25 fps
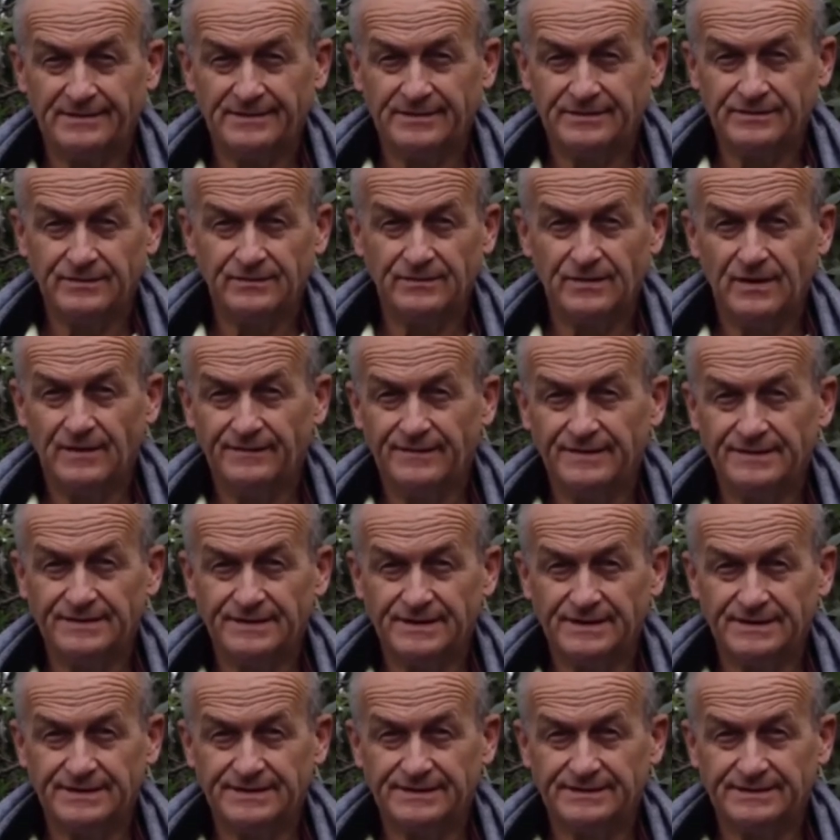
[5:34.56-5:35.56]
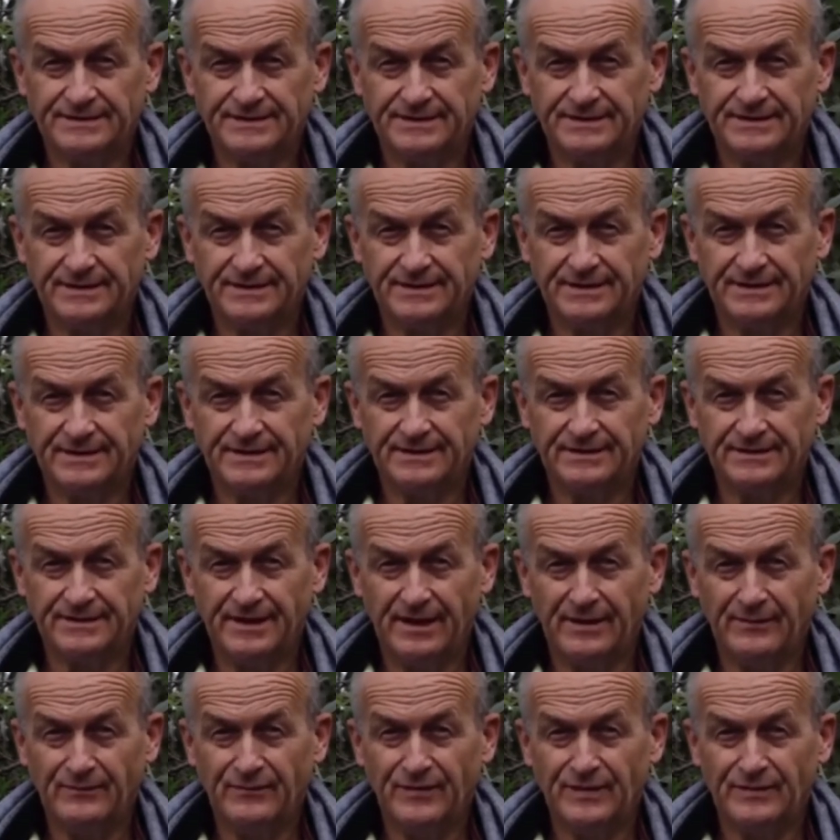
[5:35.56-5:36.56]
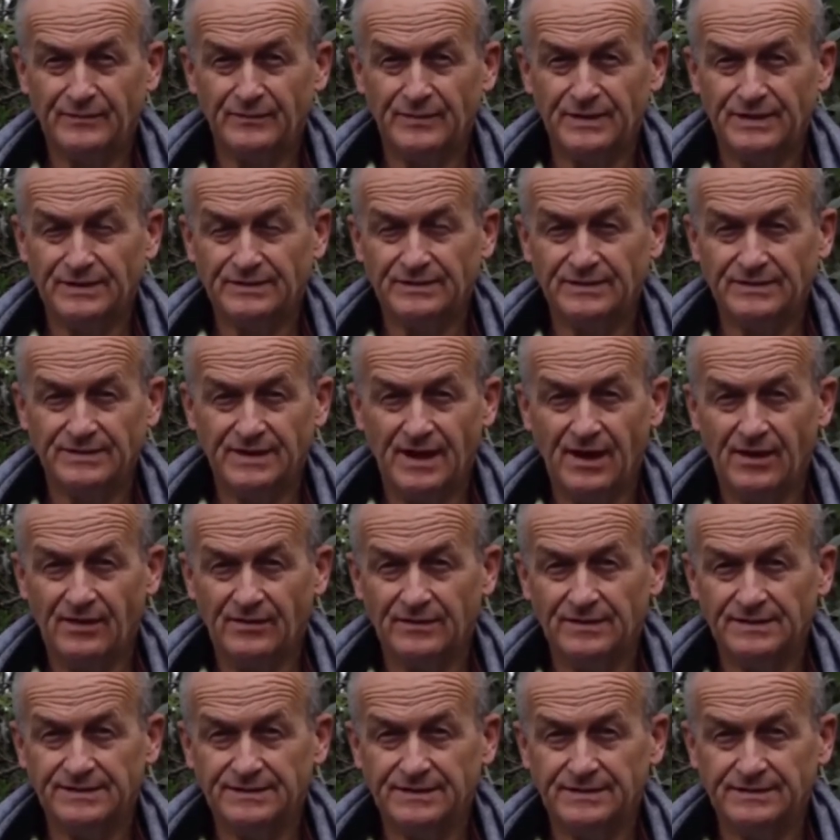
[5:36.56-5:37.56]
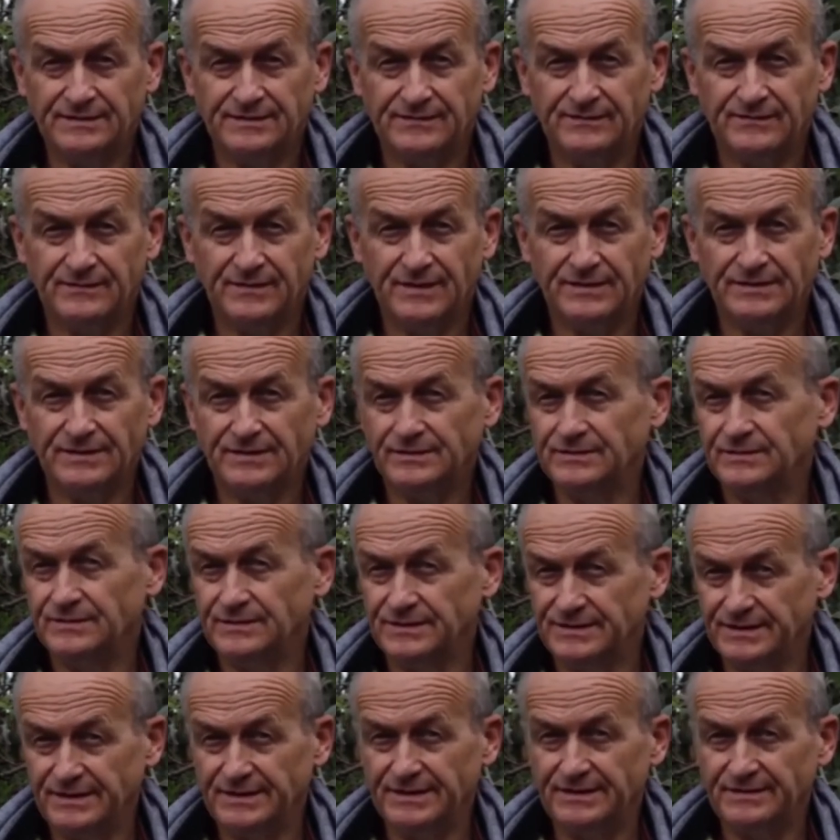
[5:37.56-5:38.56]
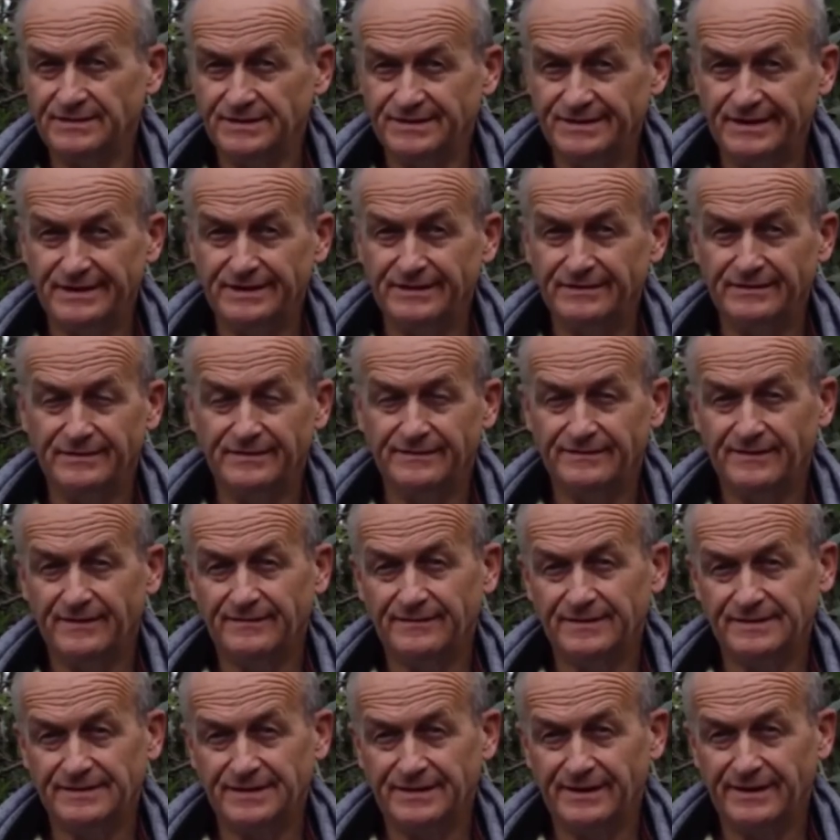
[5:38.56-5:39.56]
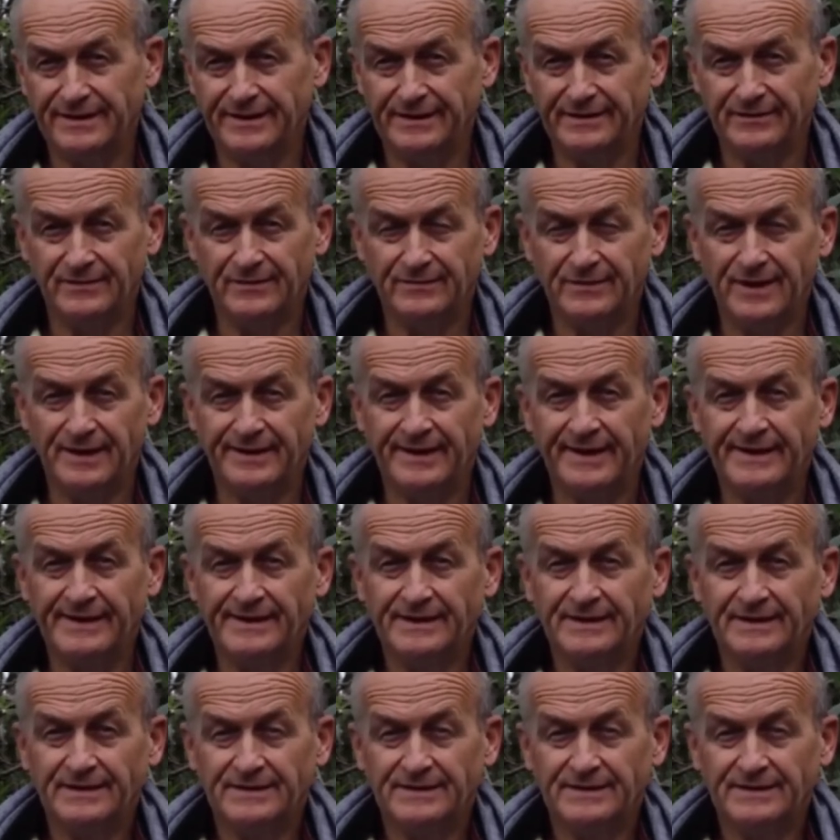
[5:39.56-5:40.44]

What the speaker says: the two officers came with me to the house and wanted to see the scene, if I was lying or what.